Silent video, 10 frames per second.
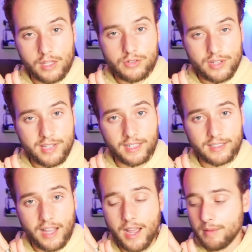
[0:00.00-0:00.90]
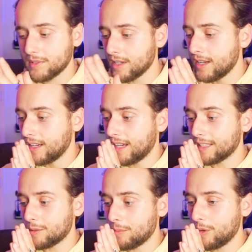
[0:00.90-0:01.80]
interesting times
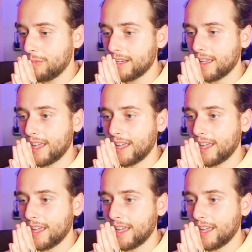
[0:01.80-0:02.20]
at the moment,